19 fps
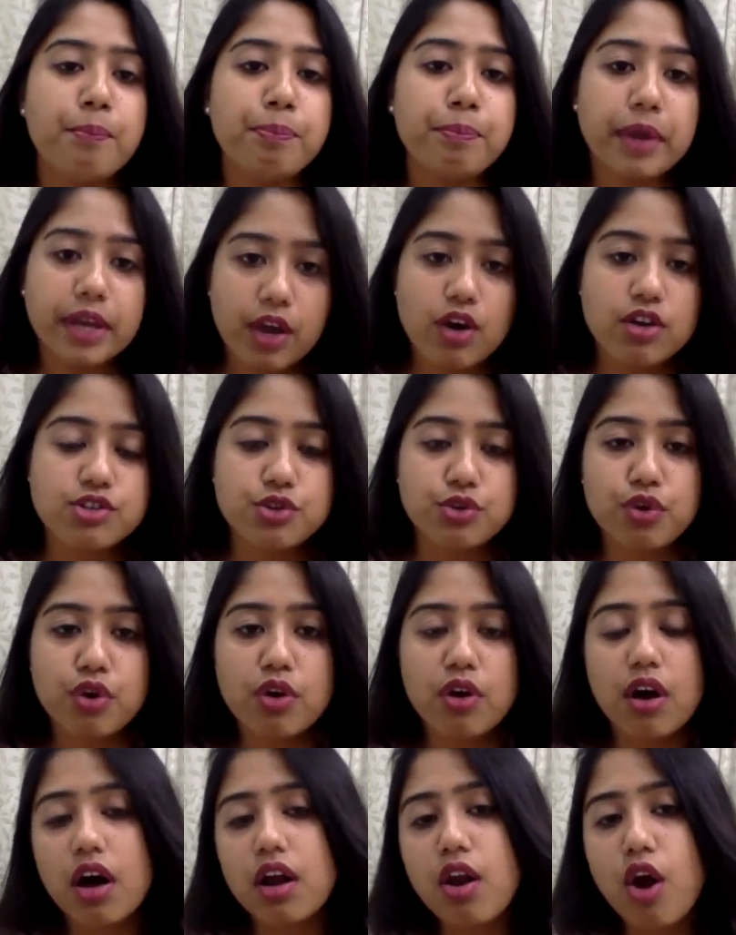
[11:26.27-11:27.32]
Because
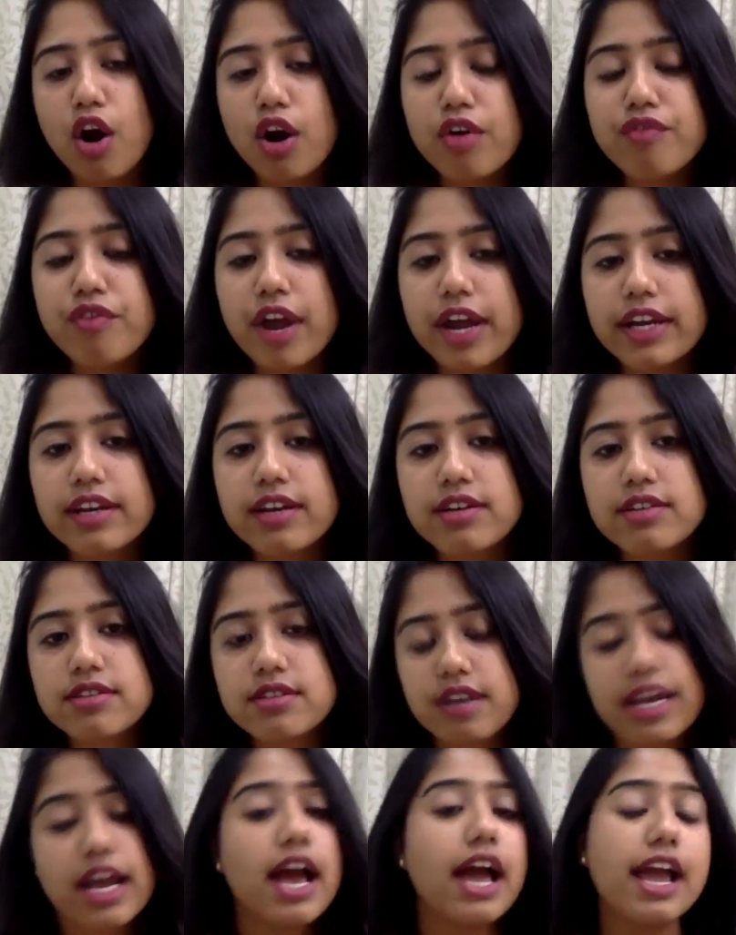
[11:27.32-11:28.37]
a lot of writers,
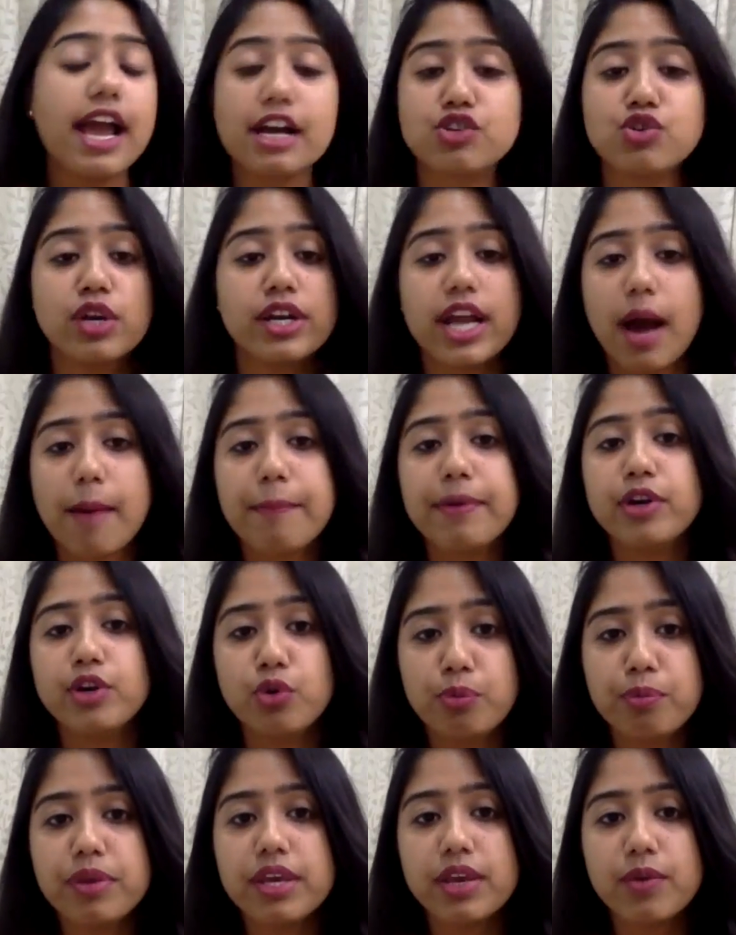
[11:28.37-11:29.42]
actually it happened to
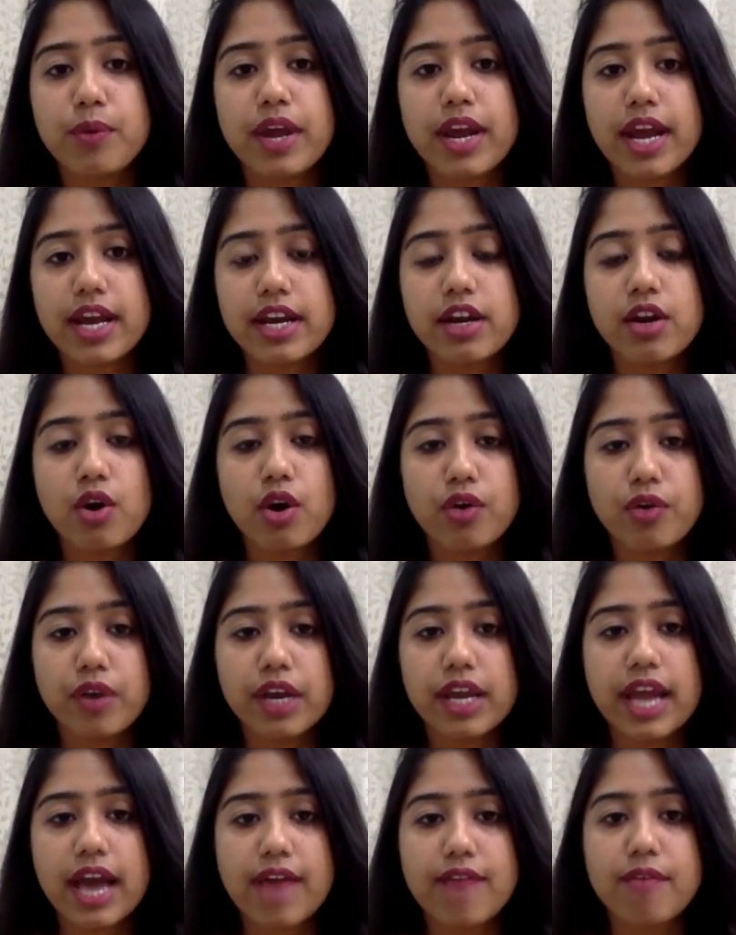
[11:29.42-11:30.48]
me when I did not
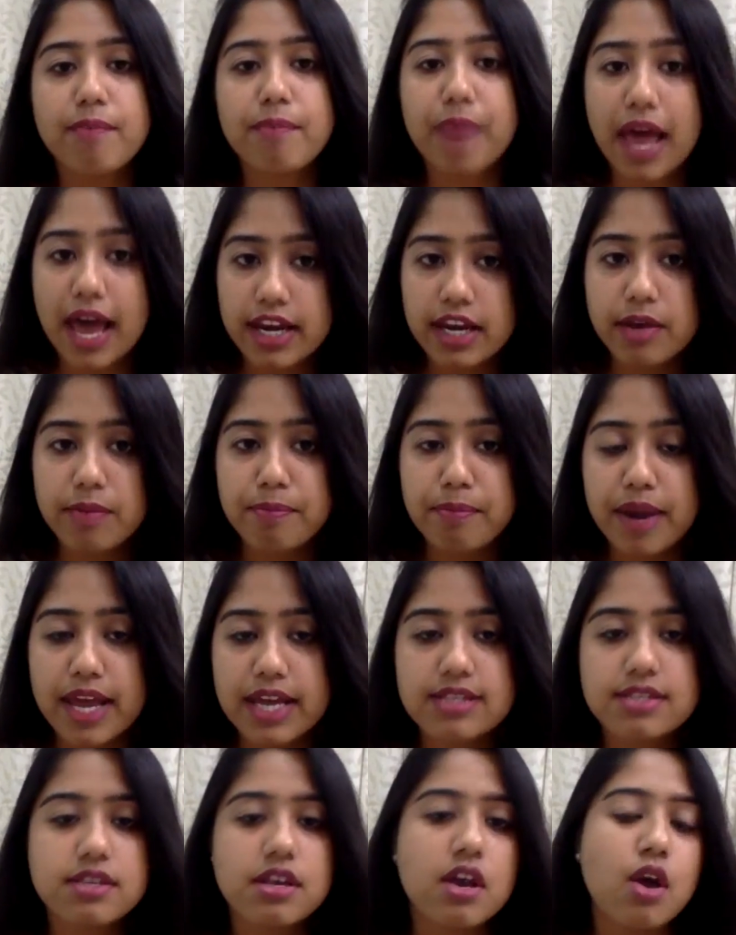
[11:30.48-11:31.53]
really have a plan in
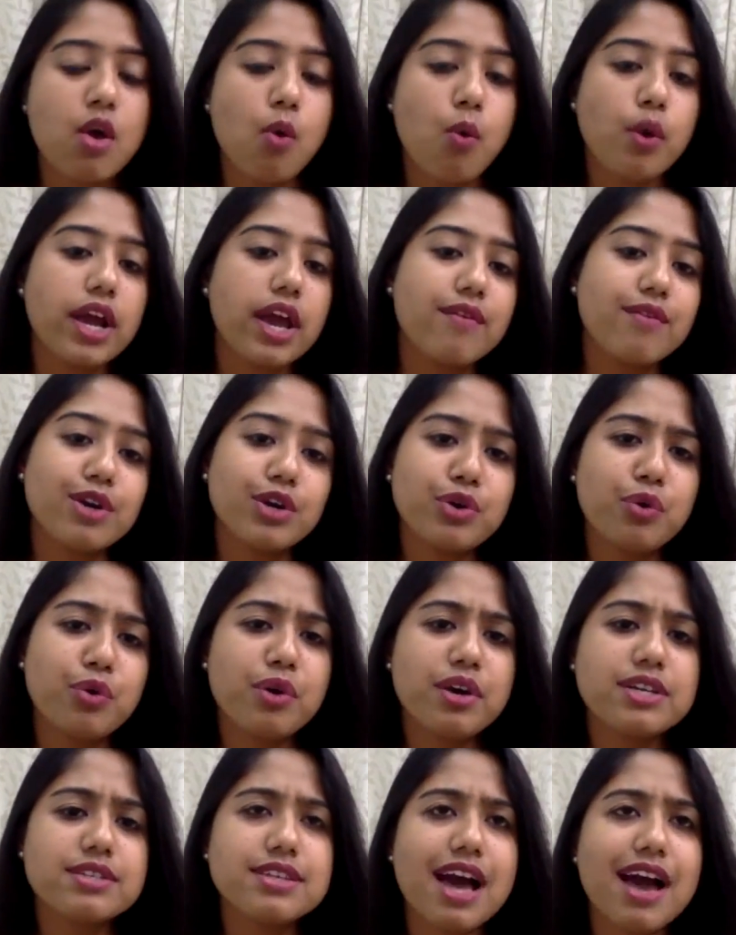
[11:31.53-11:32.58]
place. What I would do
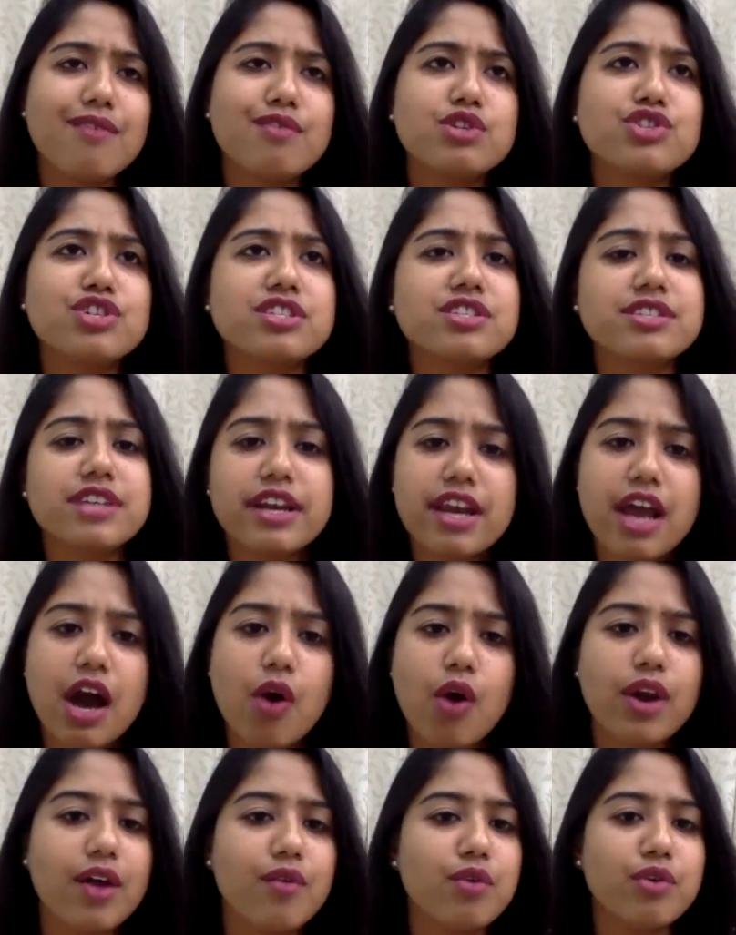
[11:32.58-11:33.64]
is I would just sit
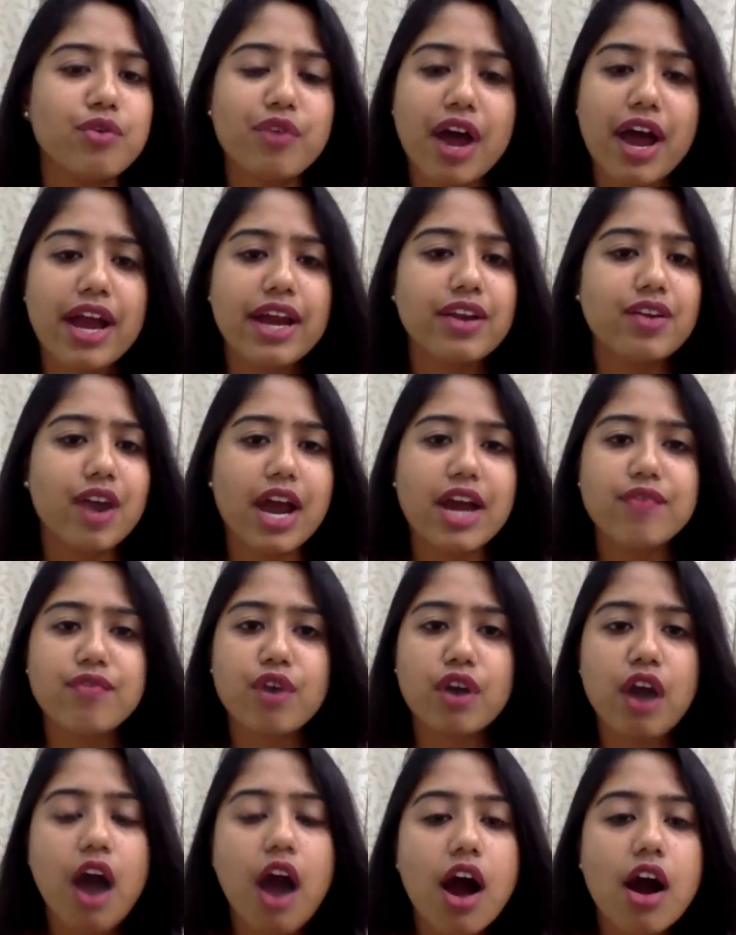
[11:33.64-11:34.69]
down, I would write for
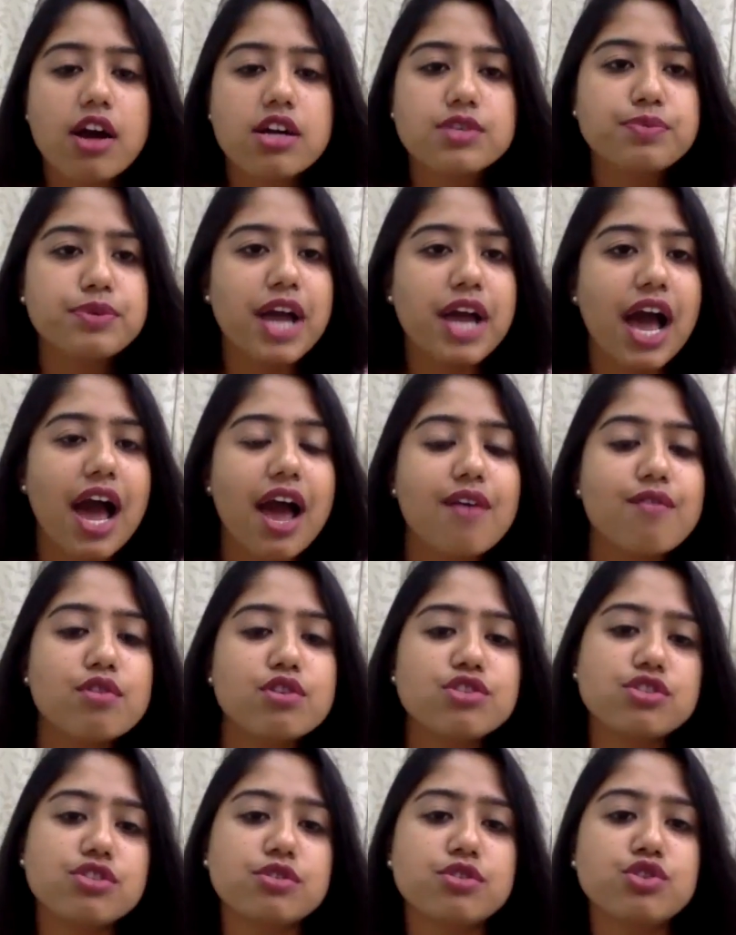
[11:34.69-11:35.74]
hours. I
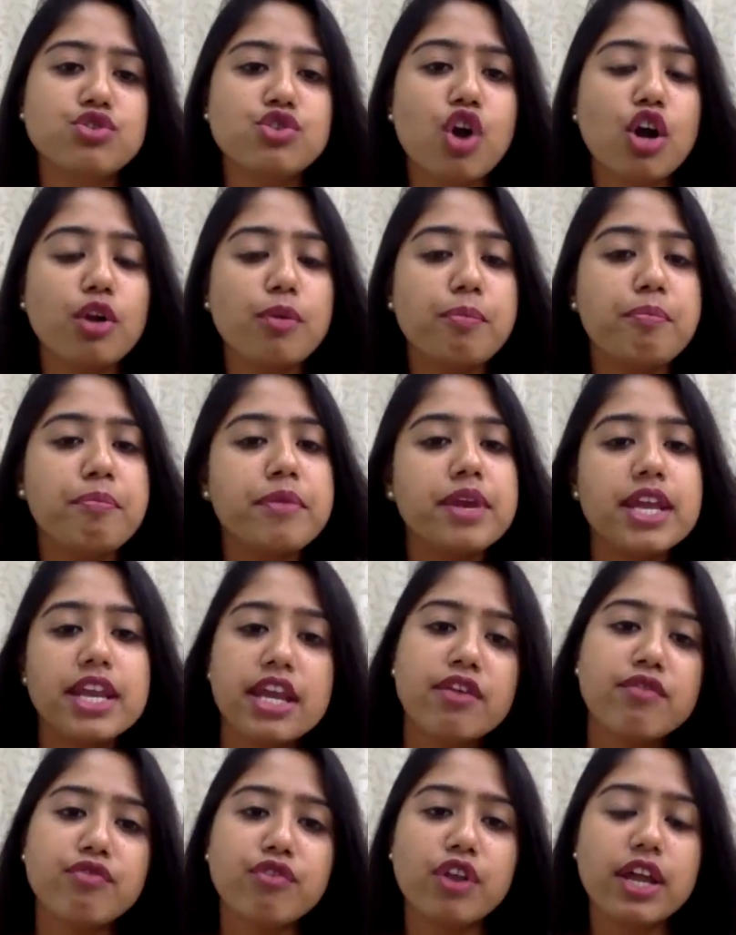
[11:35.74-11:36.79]
was not
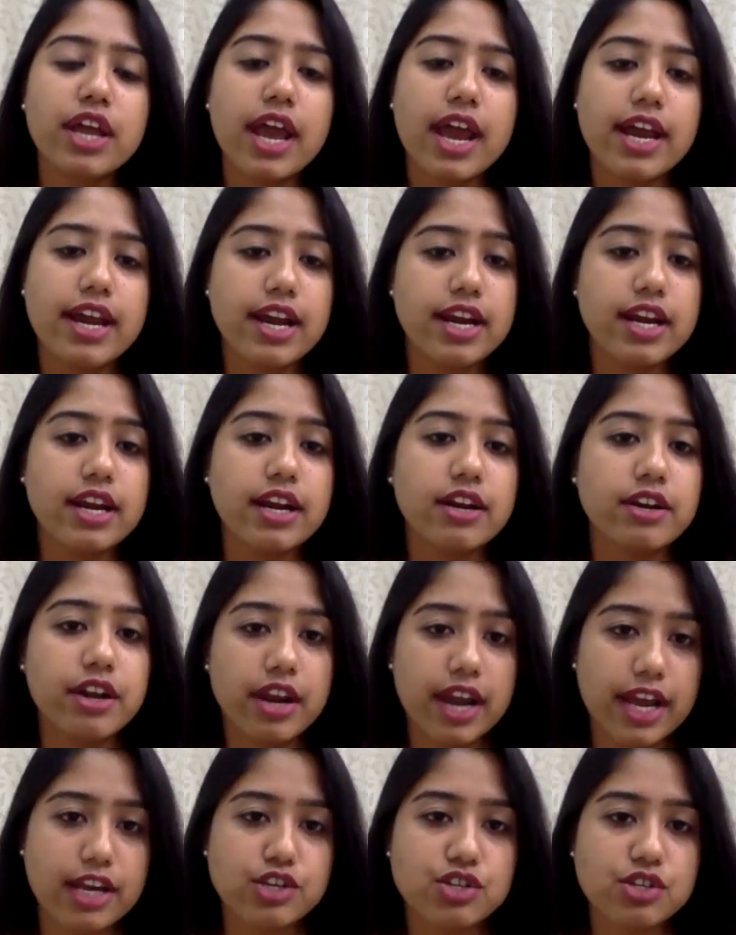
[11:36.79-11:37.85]
meaningfully headed in a
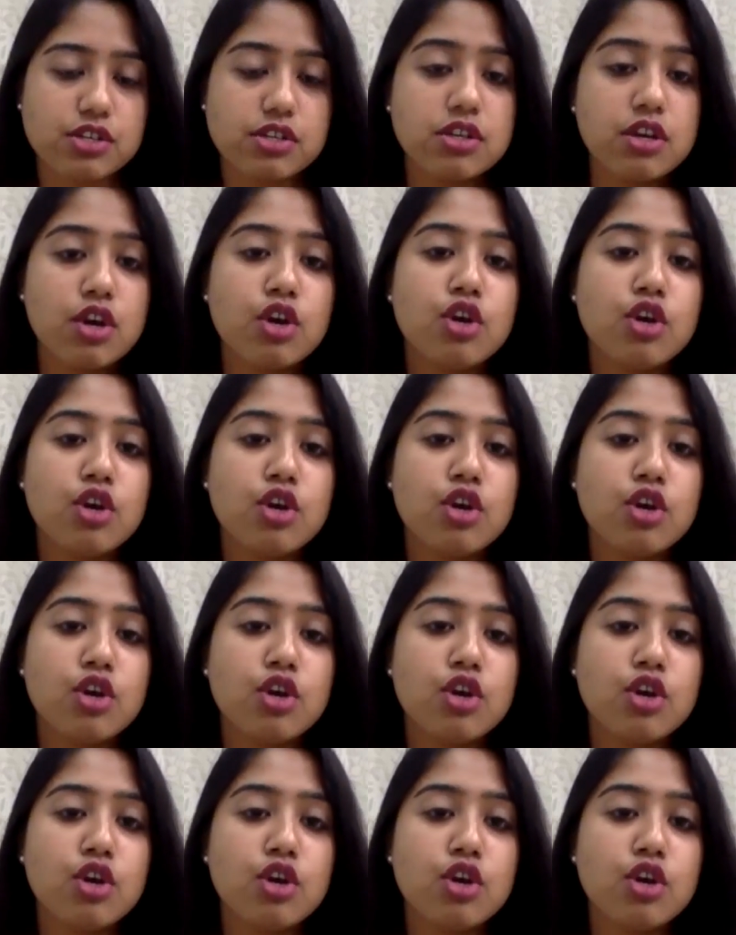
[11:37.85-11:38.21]
direction.